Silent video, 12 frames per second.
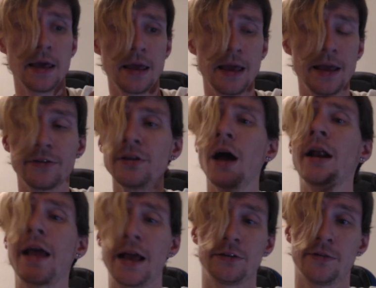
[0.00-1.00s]
it's not
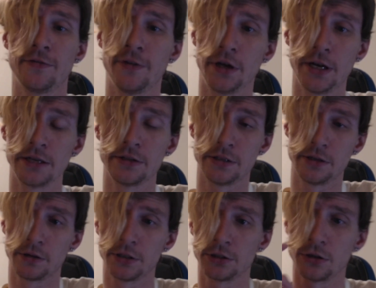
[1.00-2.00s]
as fun as the
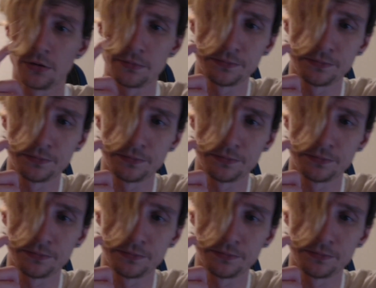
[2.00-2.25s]
original.